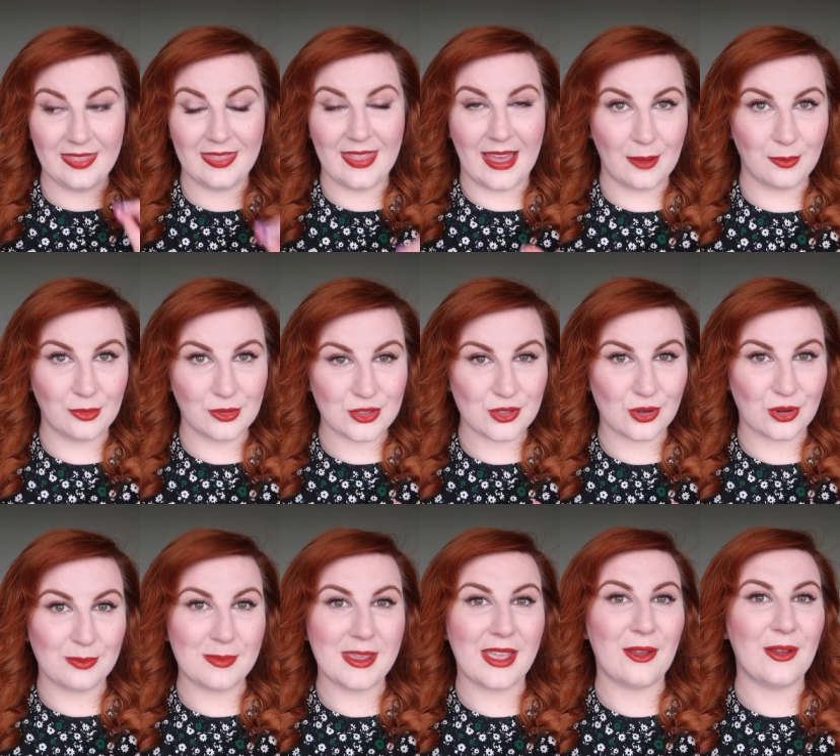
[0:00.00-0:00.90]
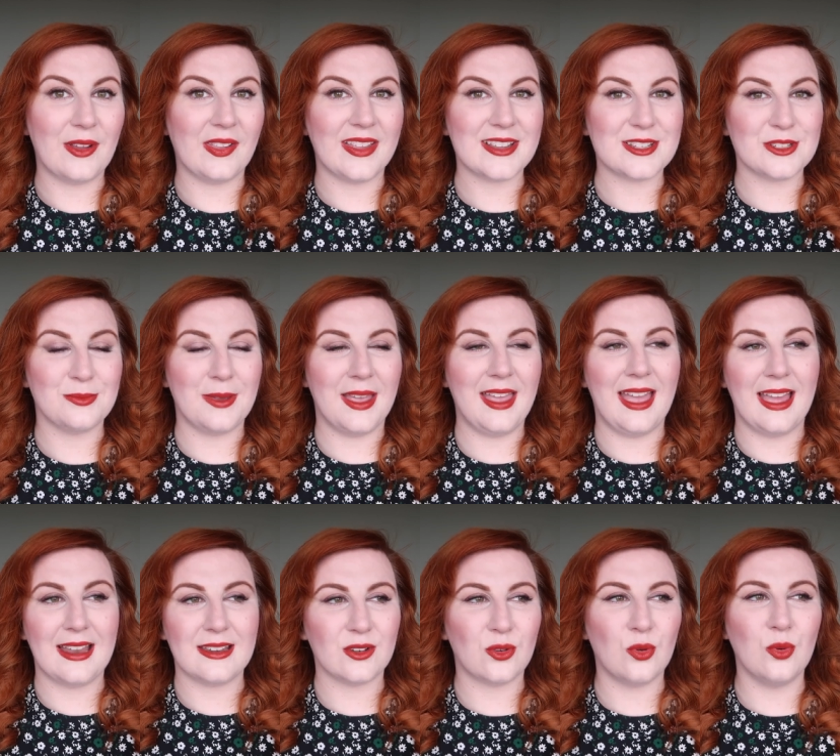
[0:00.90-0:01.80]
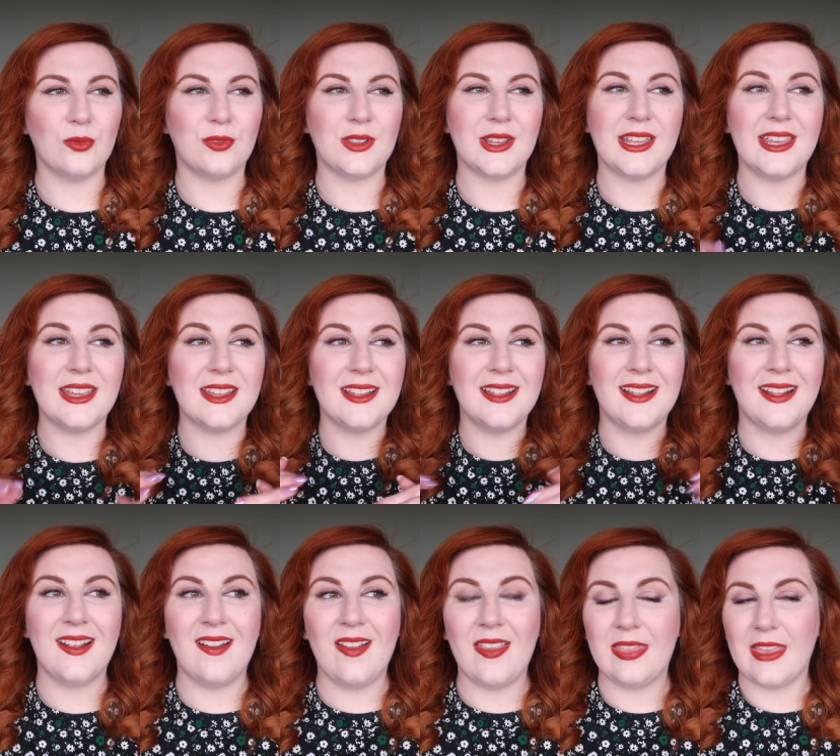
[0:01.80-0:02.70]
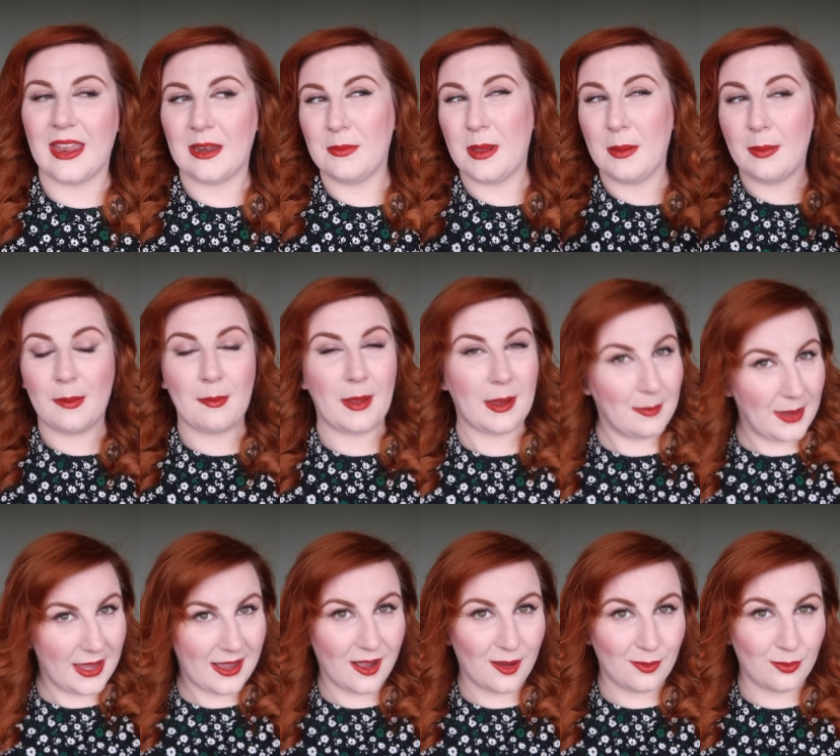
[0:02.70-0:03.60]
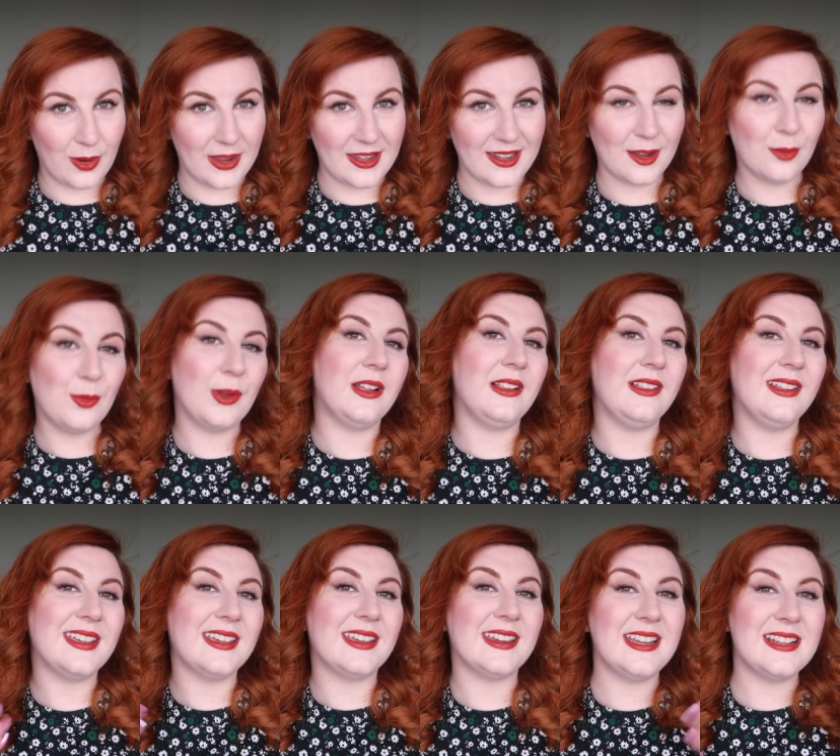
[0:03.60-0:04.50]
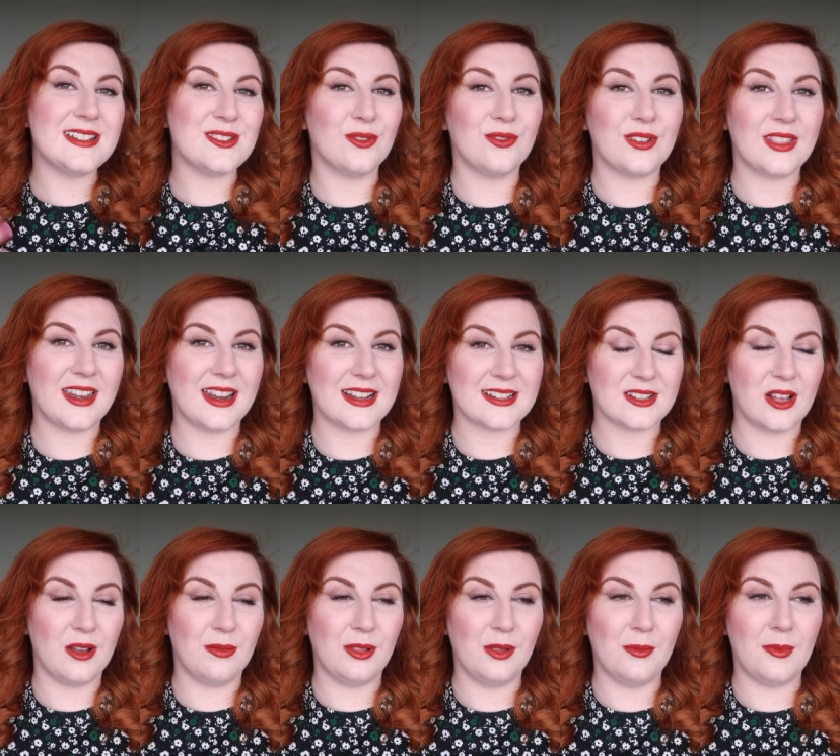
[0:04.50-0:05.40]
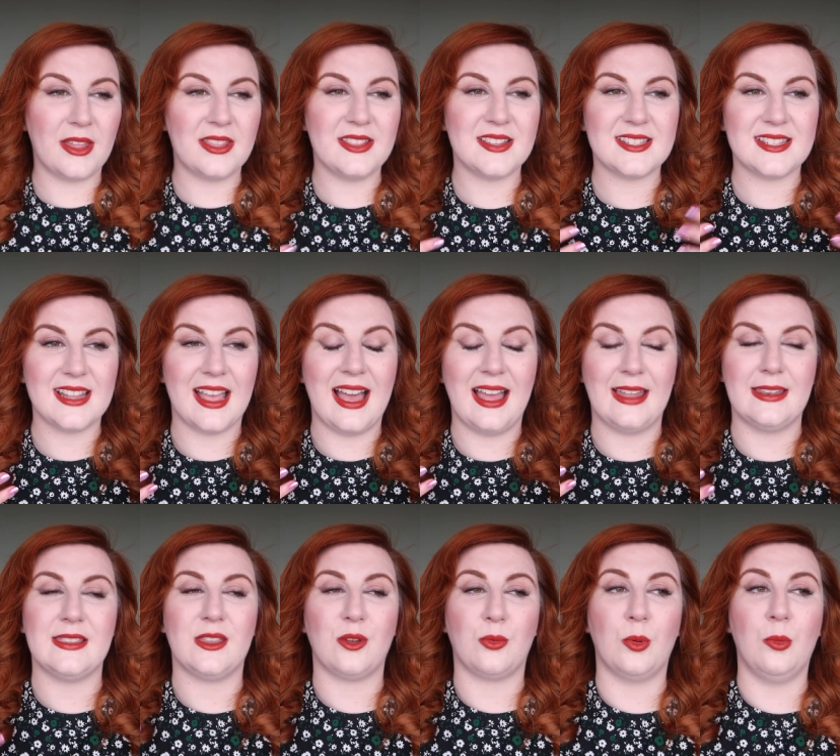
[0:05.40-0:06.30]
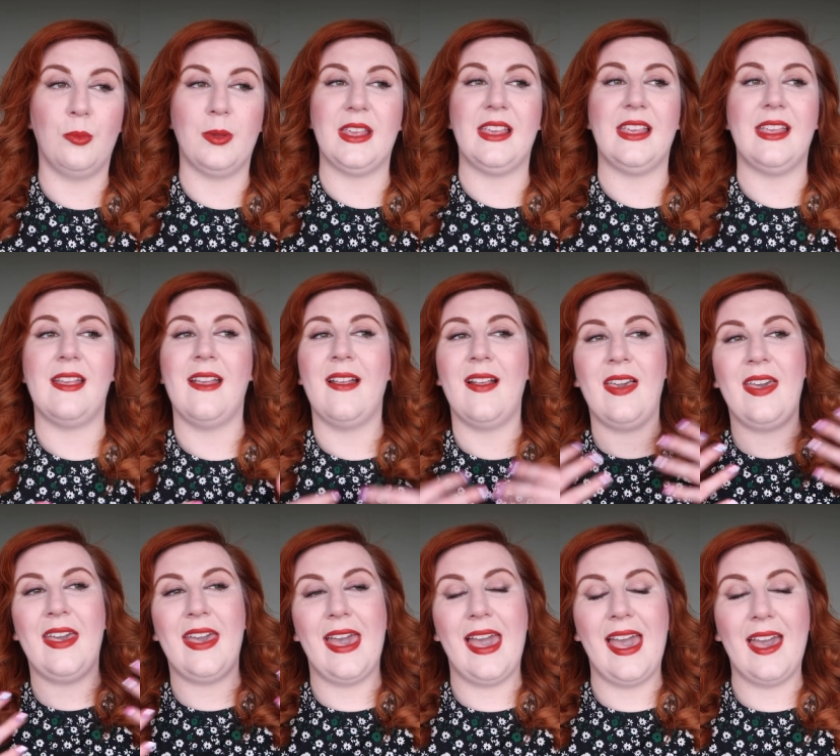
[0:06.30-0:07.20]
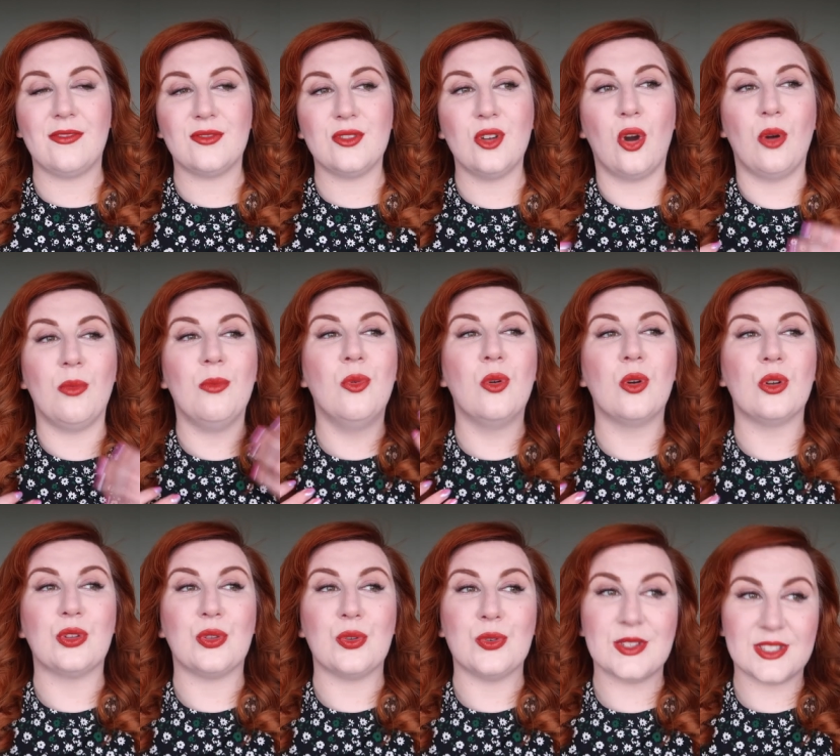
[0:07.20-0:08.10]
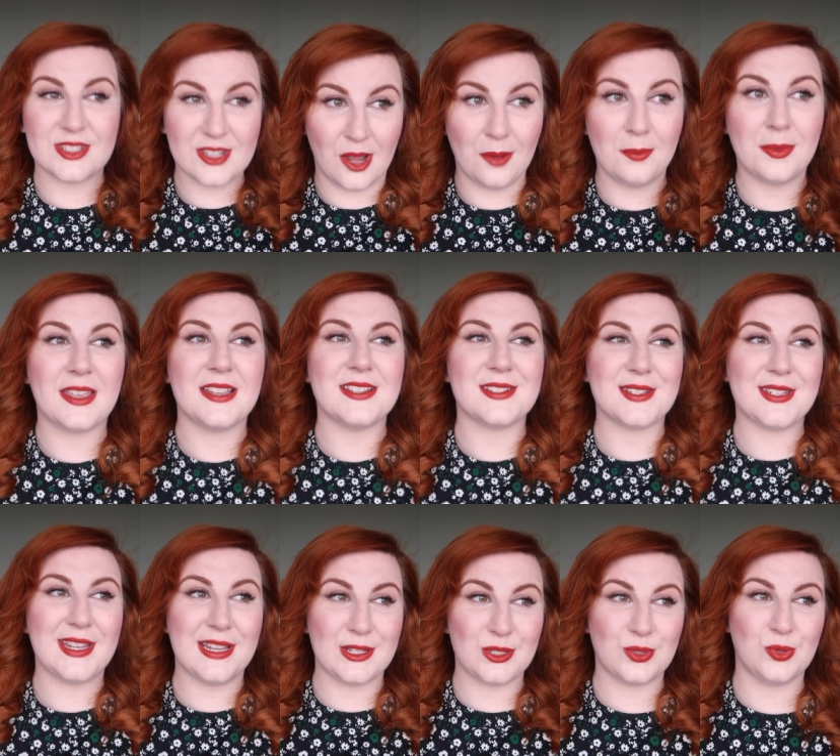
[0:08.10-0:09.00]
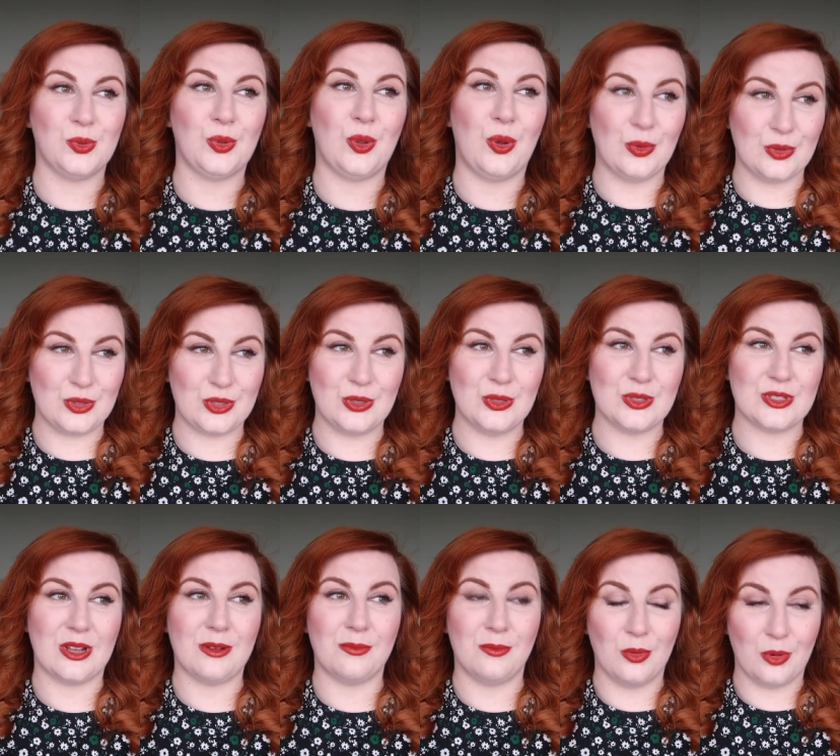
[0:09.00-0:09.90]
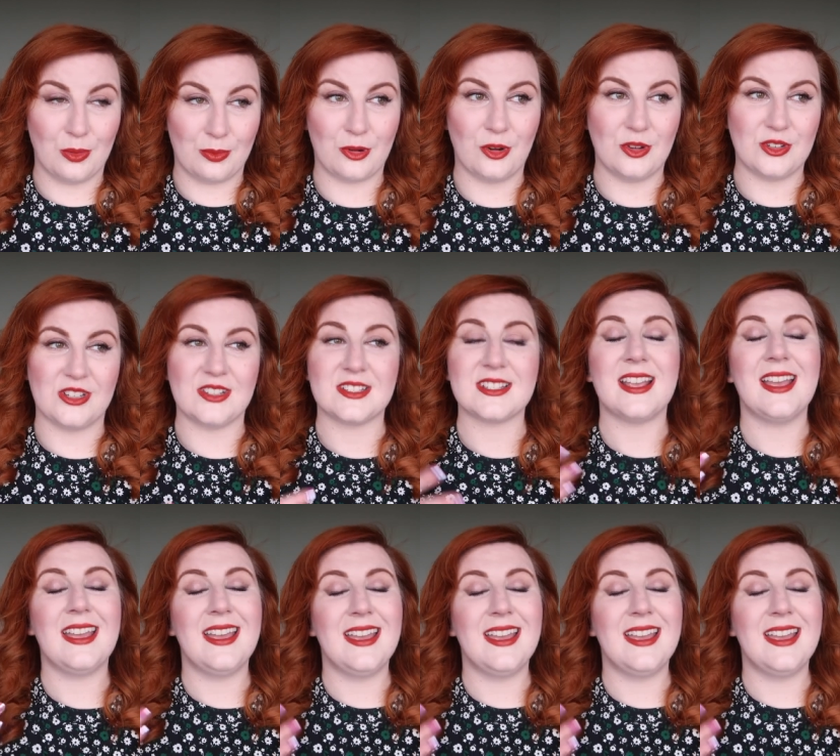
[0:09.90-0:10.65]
that will sort me out a little bit and hopefully then maybe my makeup wearing will increase over the next couple of months and will be if not more used up because it takes so long to use up more products